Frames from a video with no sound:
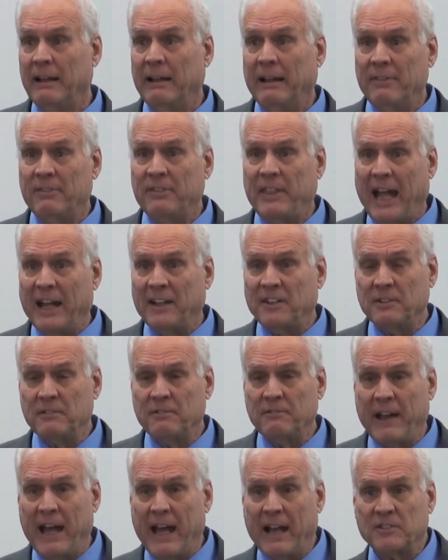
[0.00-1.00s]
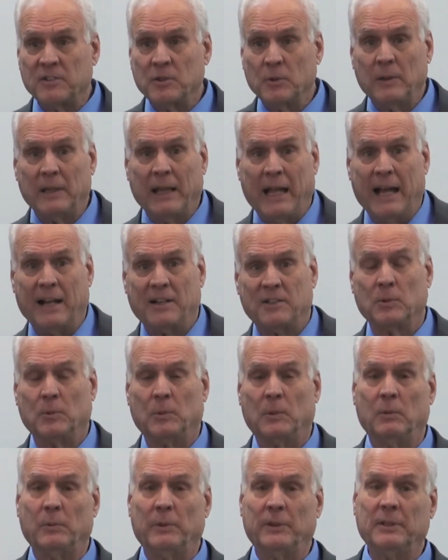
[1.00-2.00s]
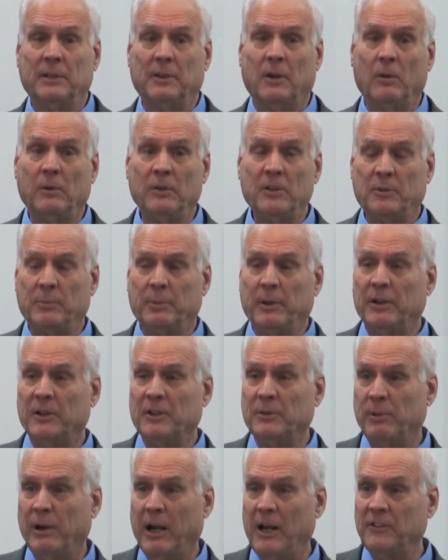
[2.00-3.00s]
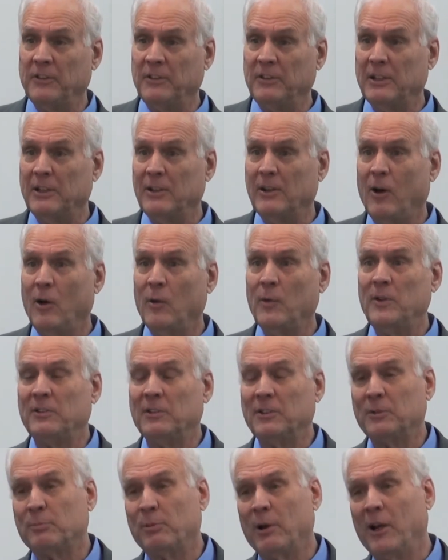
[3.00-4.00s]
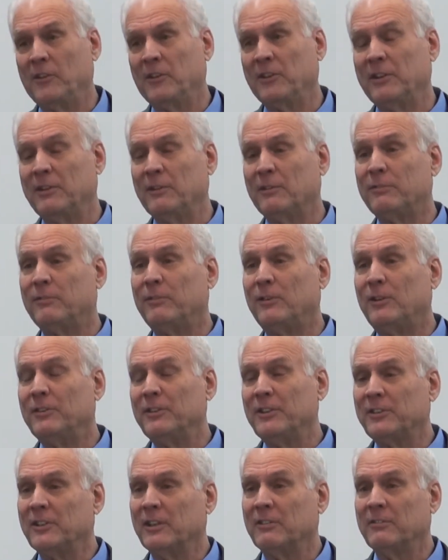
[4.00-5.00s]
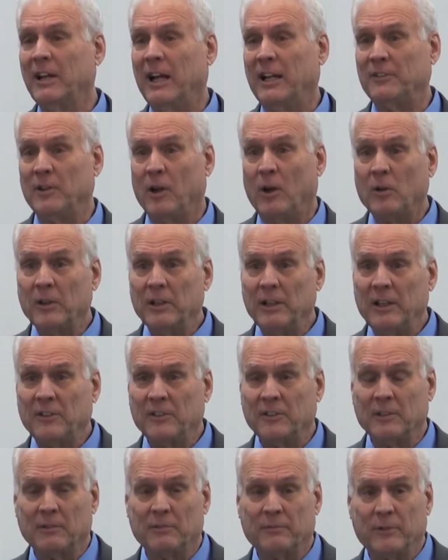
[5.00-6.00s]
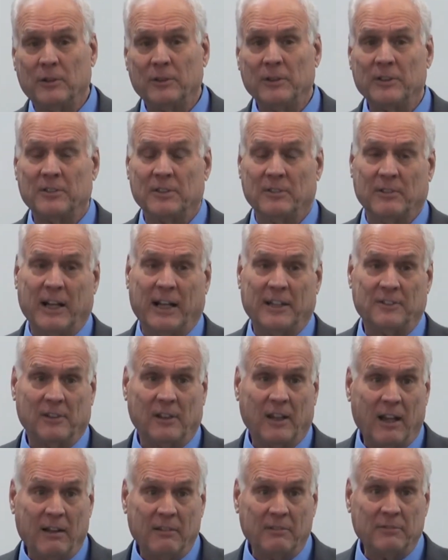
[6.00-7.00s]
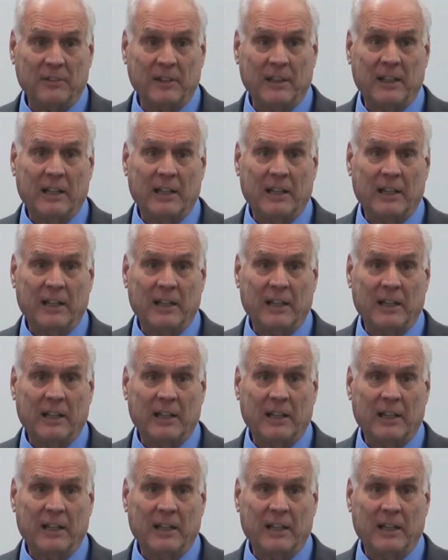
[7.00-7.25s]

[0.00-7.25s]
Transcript: And that's a factual actual. When the Holy Spirit's present, he always is present in the fullness of God's holiness and the fullness of God's love